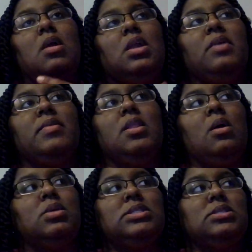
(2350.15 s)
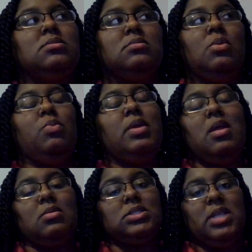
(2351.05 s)
even though it's we
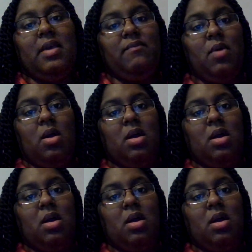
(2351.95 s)
don't stay far.